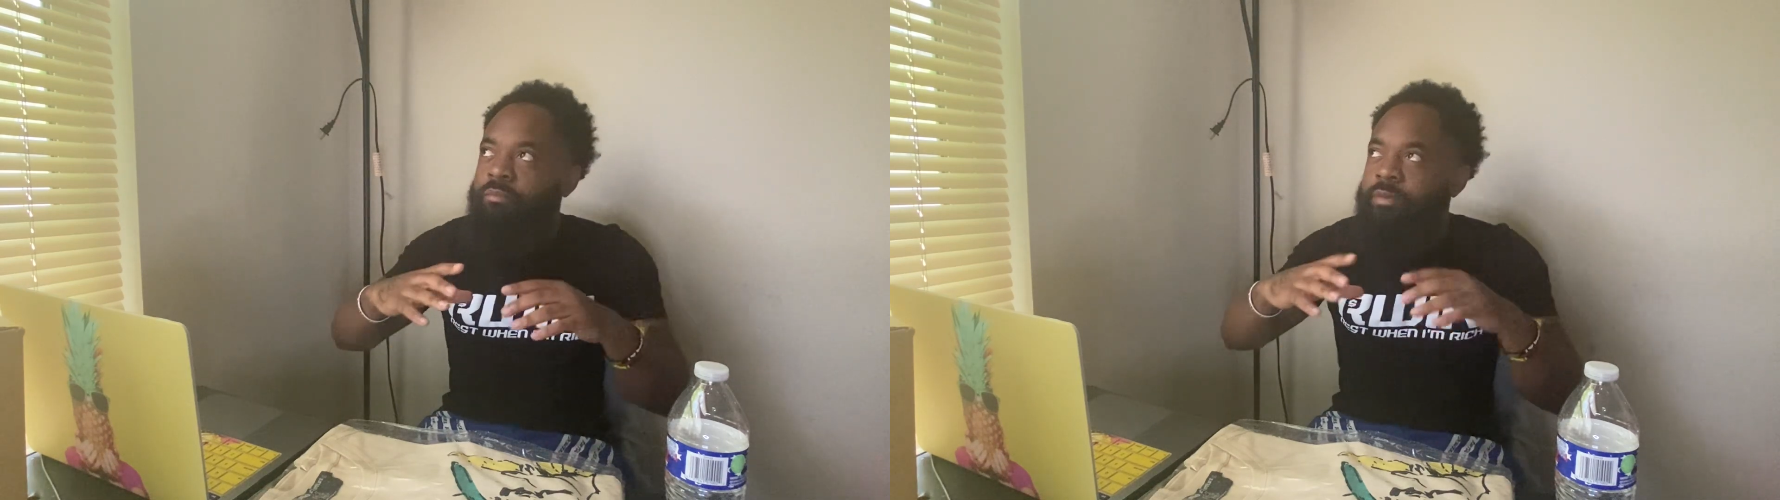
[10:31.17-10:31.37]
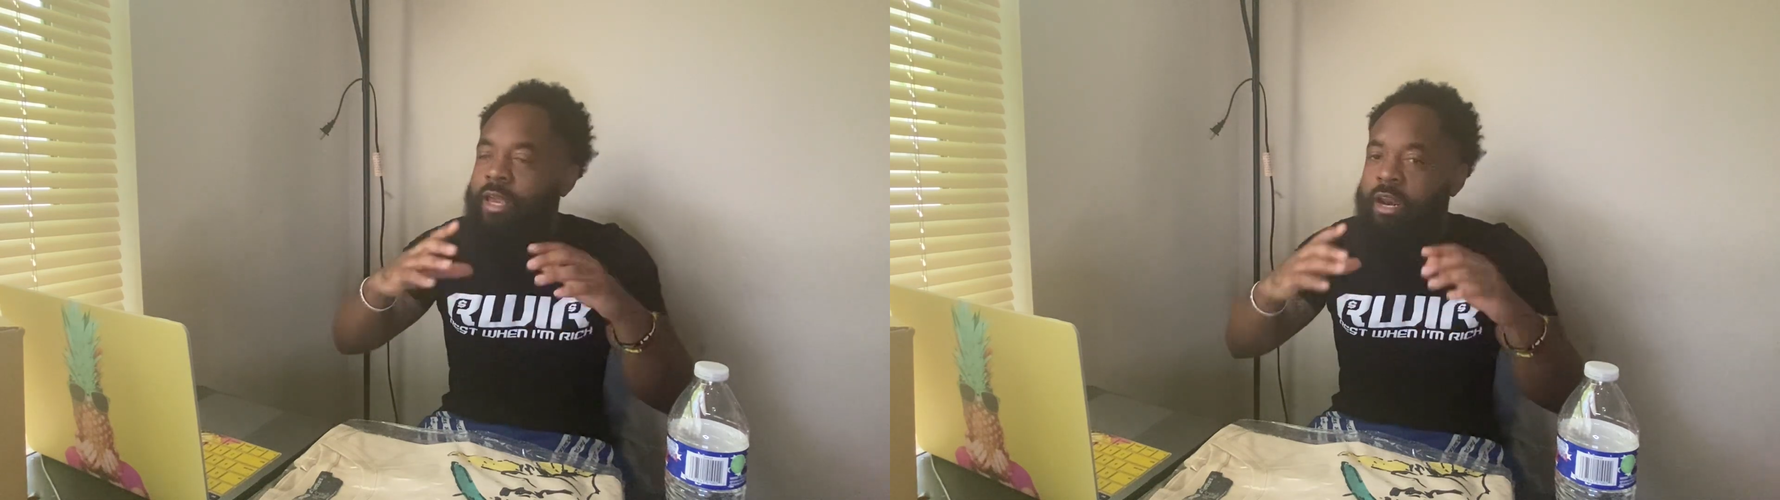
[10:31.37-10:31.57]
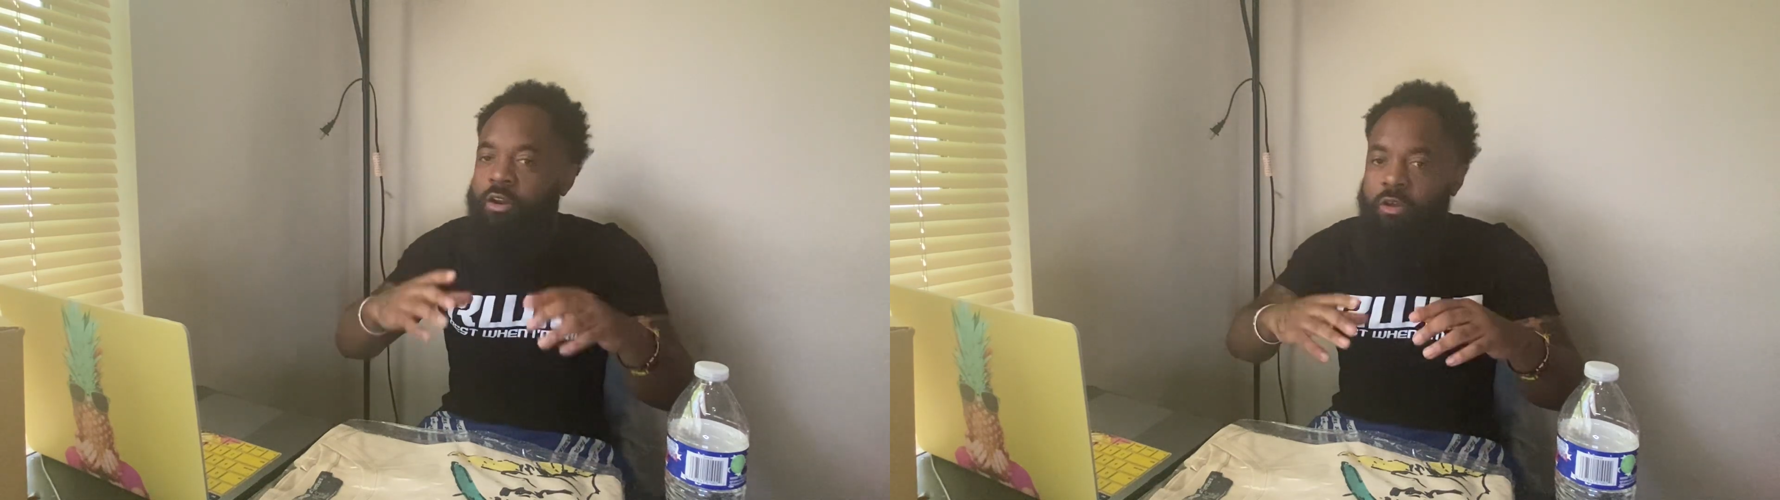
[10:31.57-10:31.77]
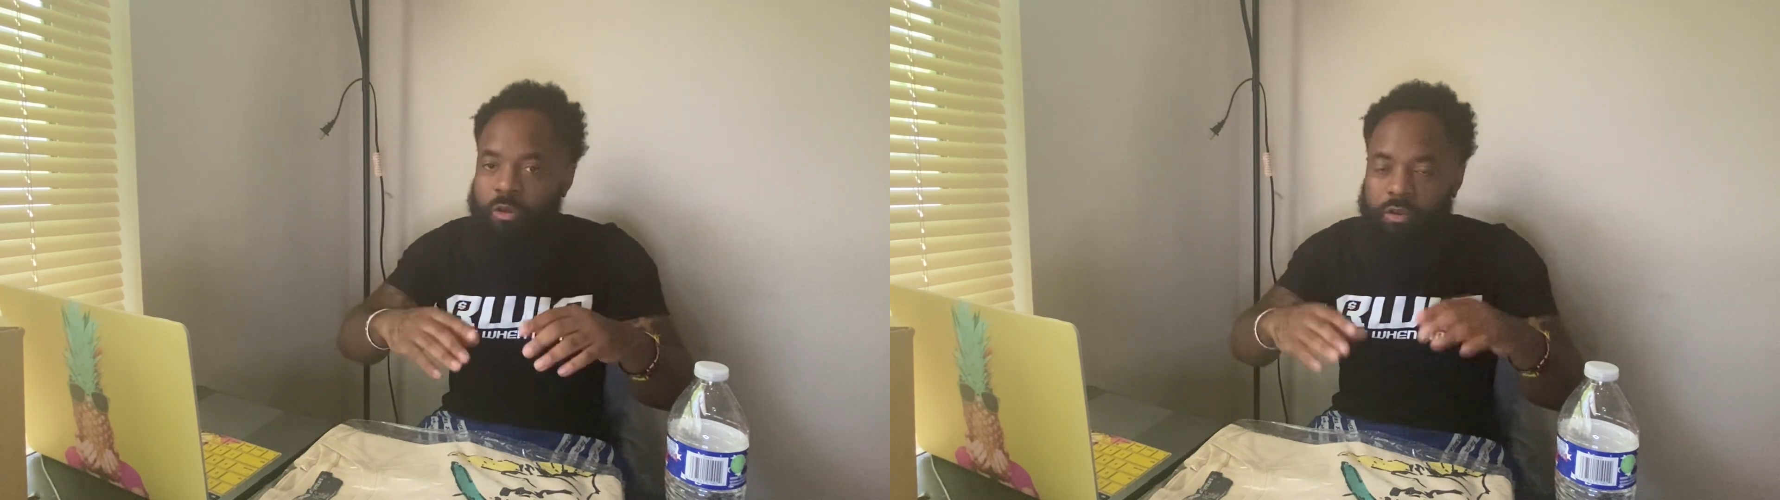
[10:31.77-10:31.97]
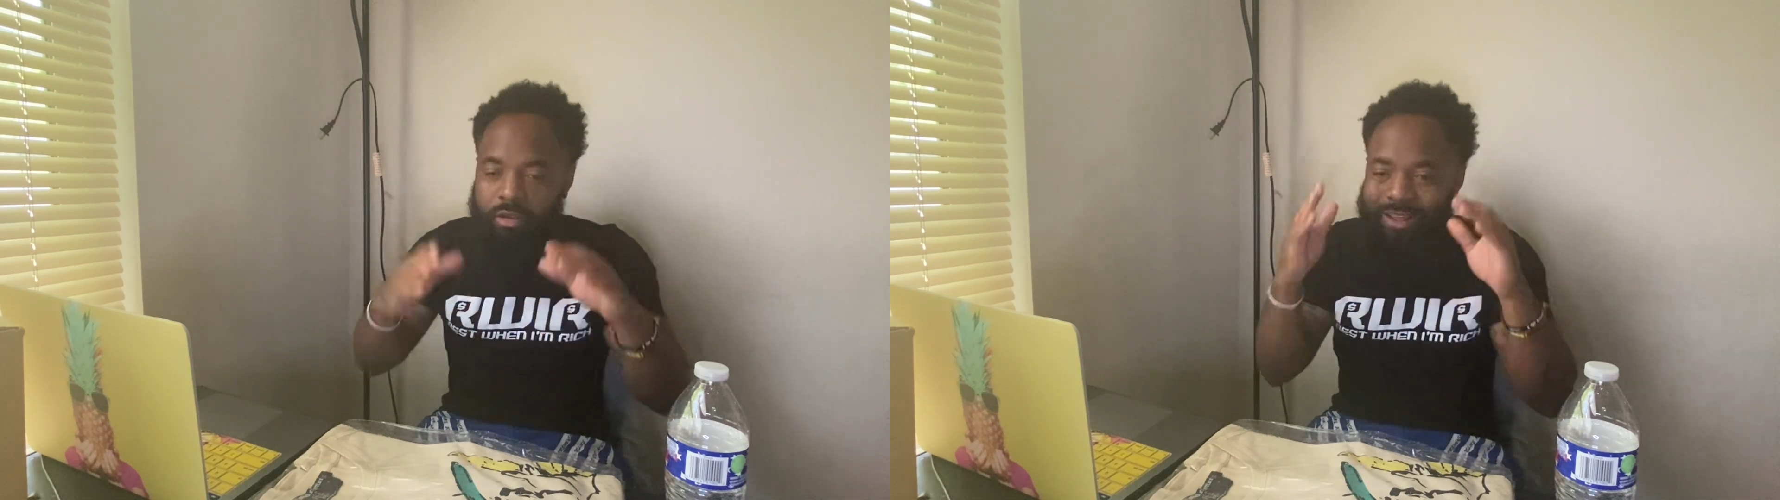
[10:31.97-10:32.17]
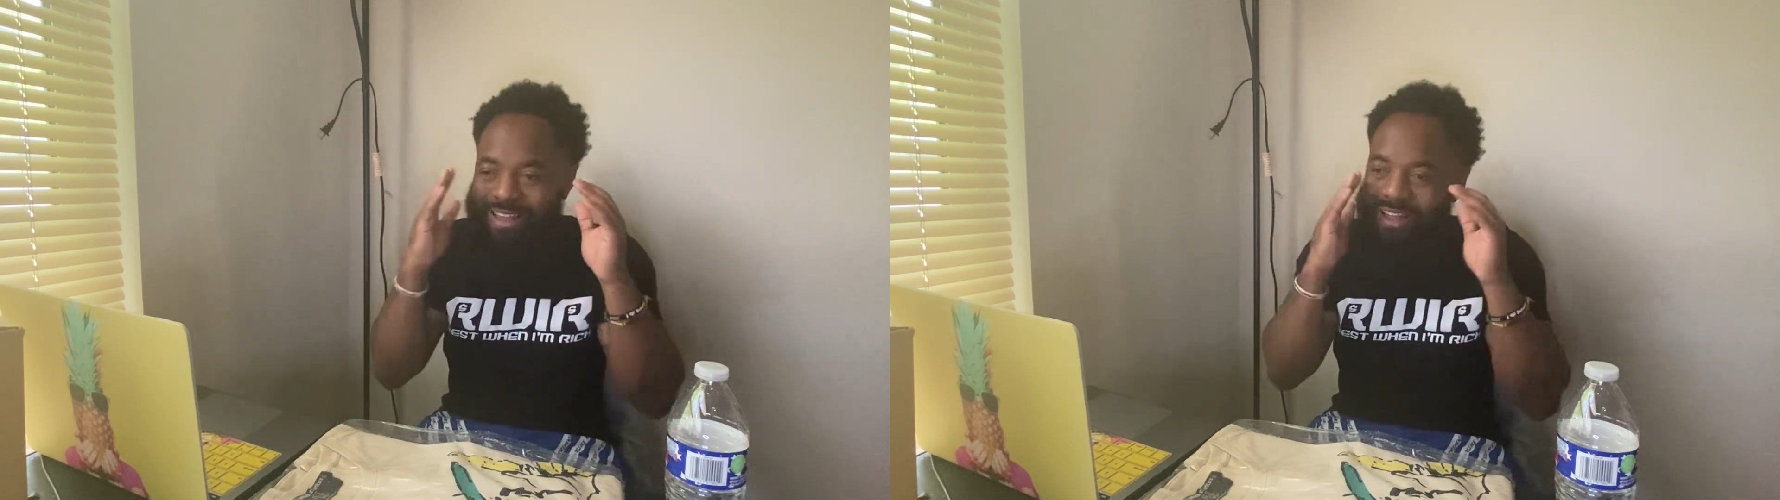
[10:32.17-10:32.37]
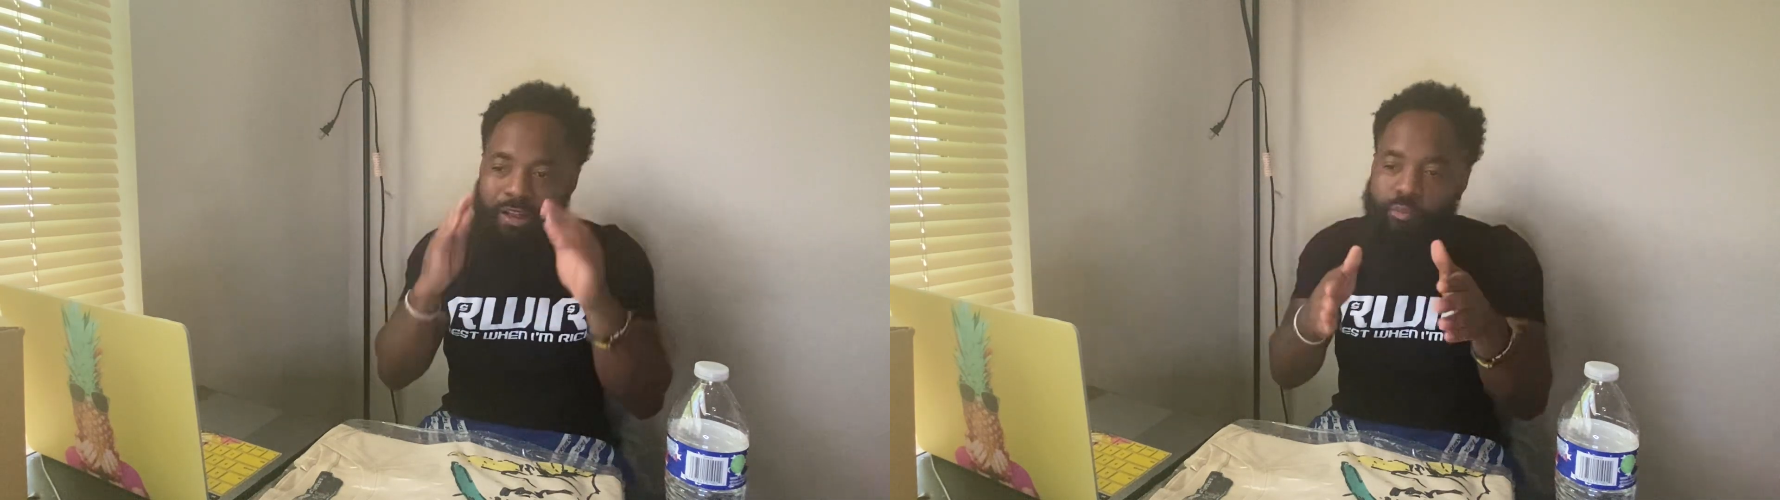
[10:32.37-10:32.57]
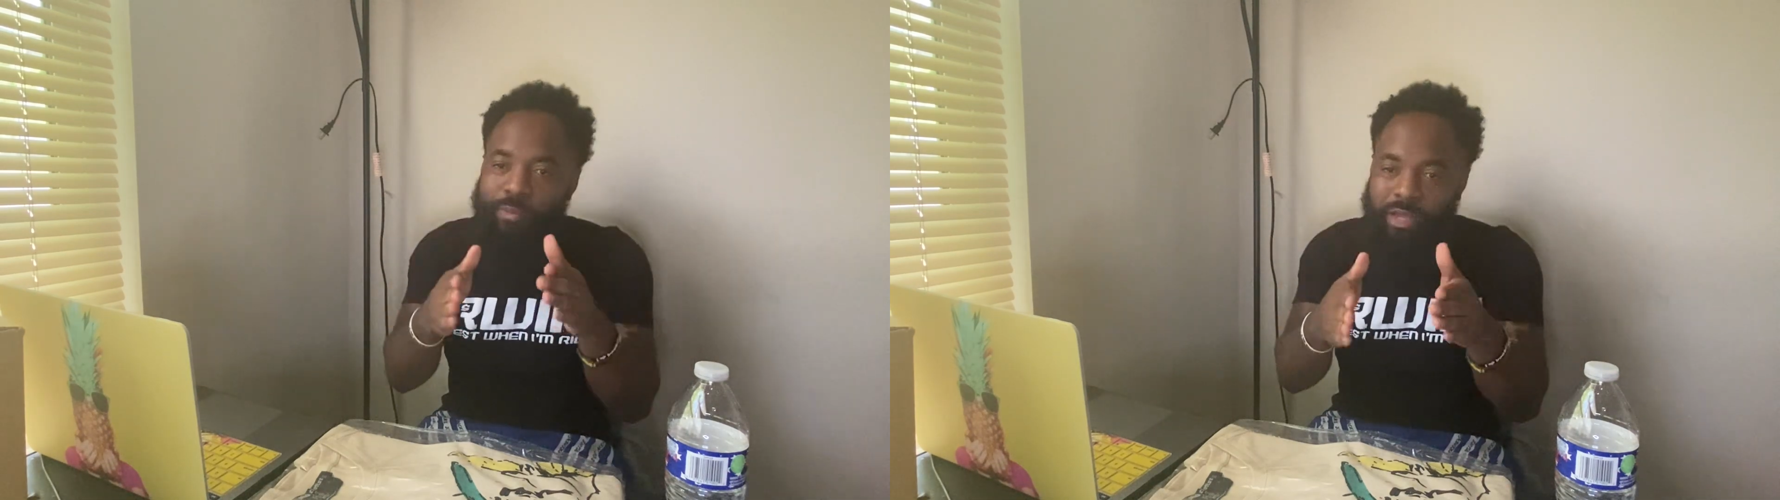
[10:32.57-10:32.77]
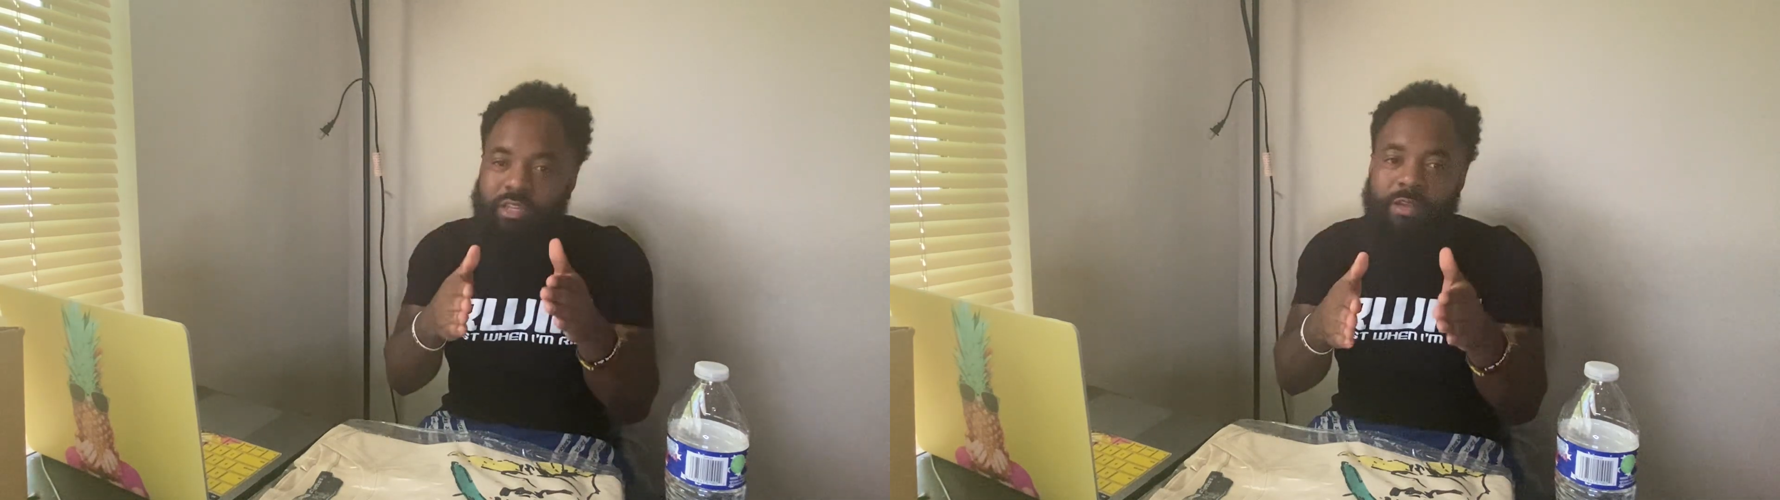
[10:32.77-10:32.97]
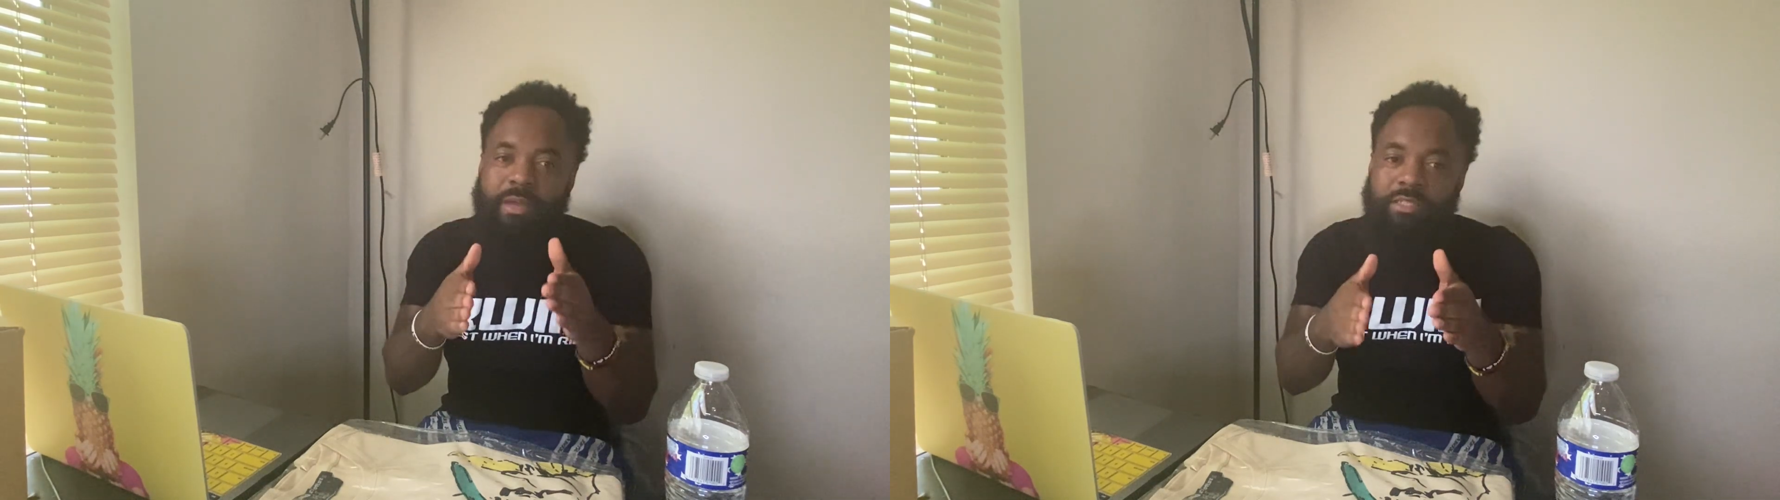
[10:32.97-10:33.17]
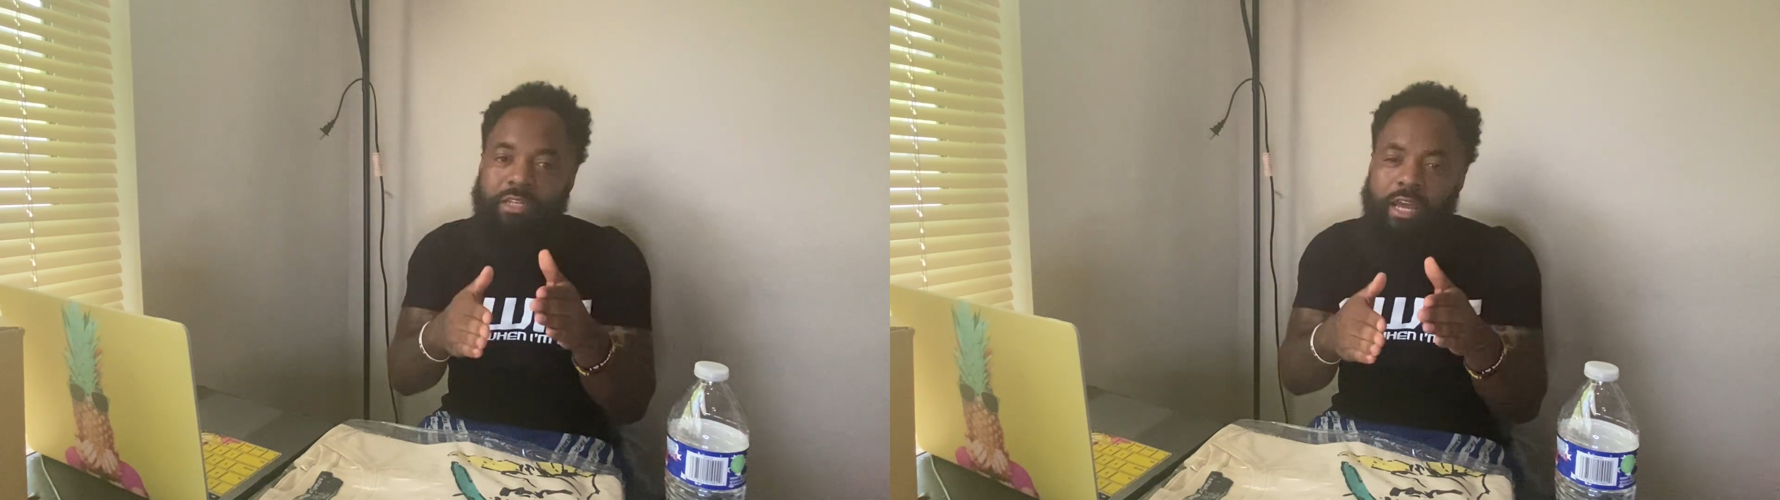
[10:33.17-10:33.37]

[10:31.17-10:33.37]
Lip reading: catalog, we about to get back to that.